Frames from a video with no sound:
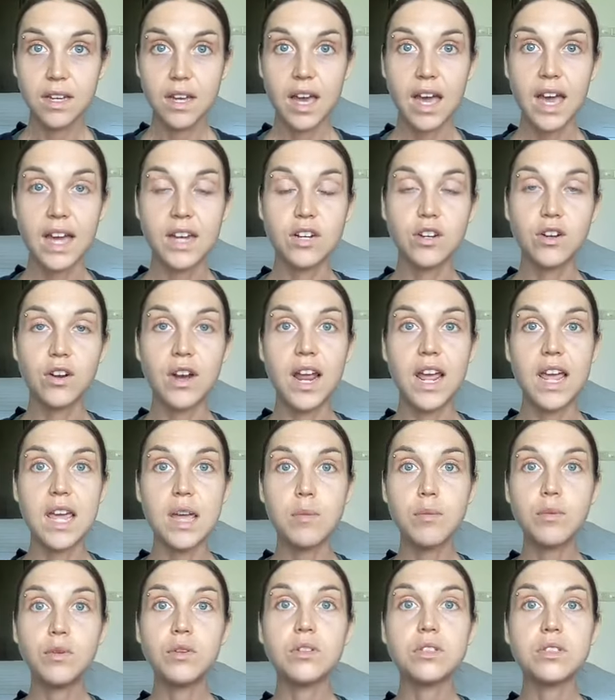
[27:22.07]
and you're
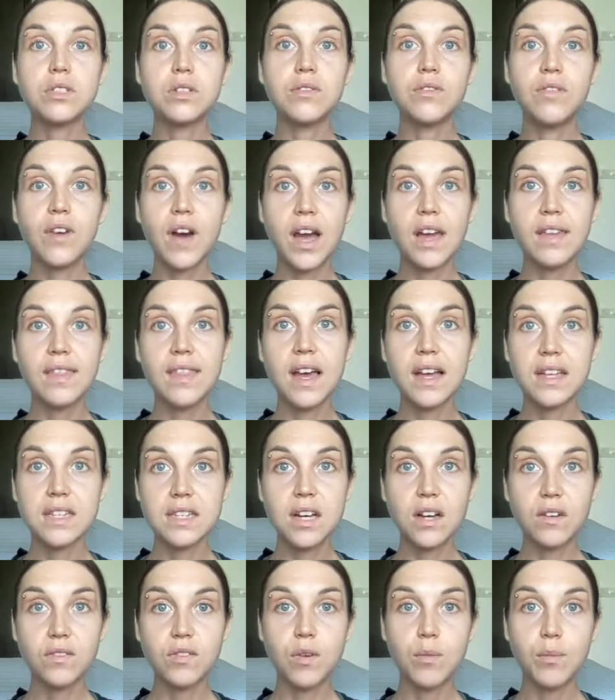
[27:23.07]
able to find that
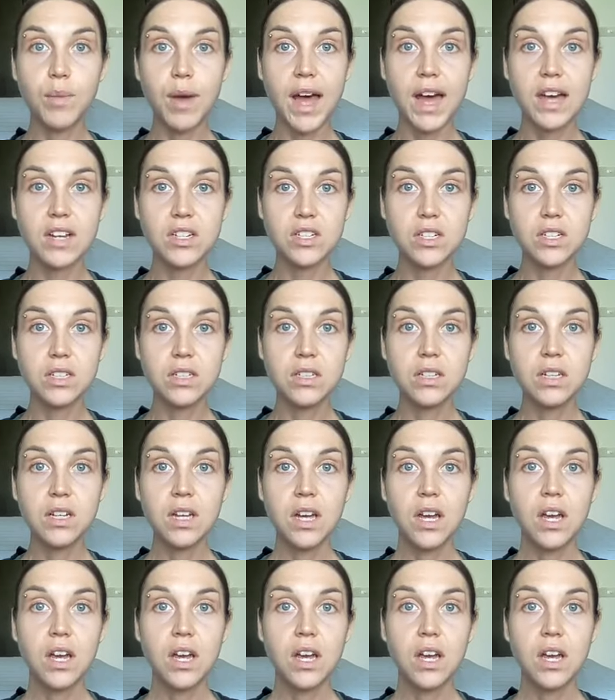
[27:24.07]
self-compassion,